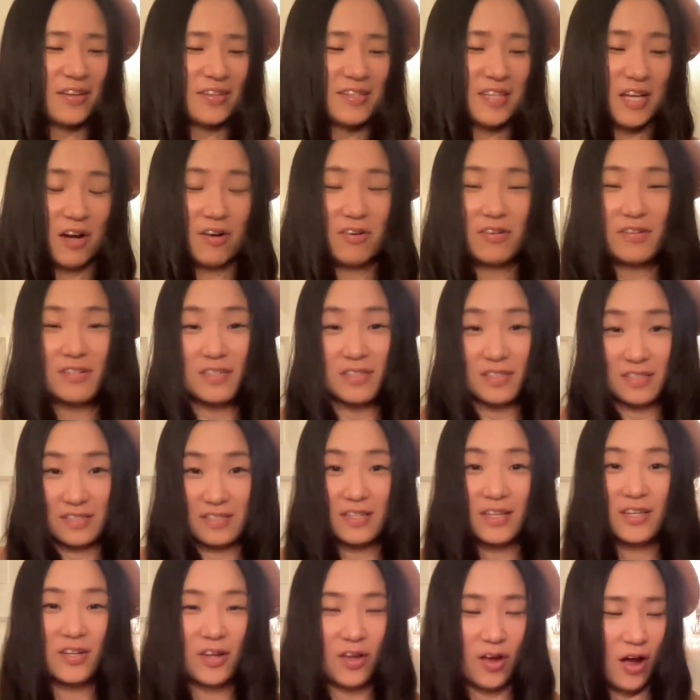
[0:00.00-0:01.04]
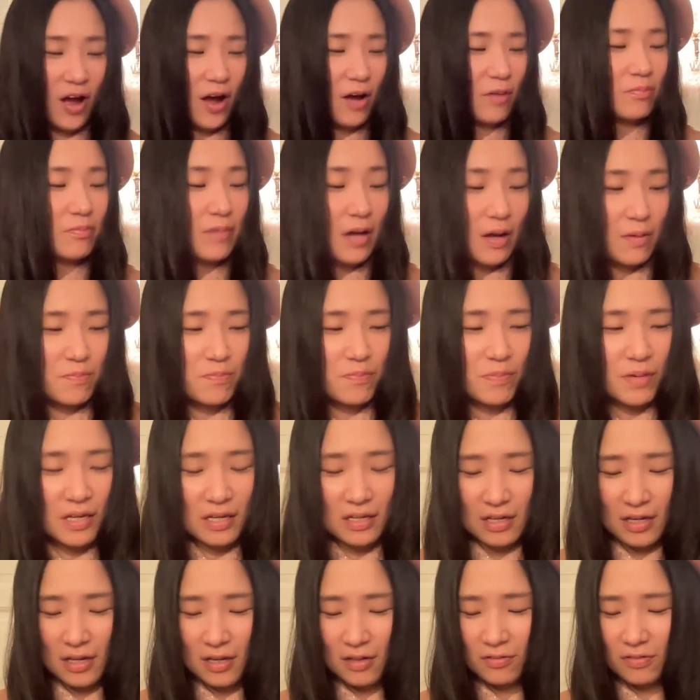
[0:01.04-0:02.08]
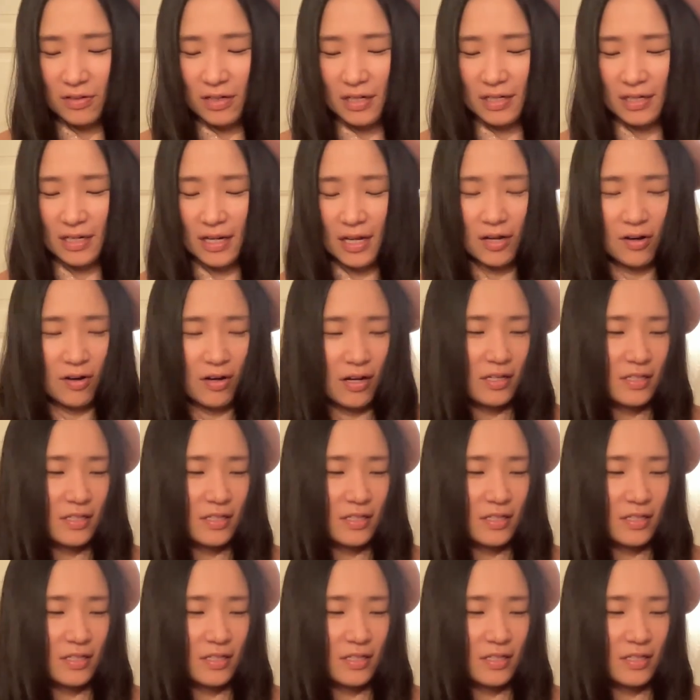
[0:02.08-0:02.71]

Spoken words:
Tarot is, I'm a beginner right now.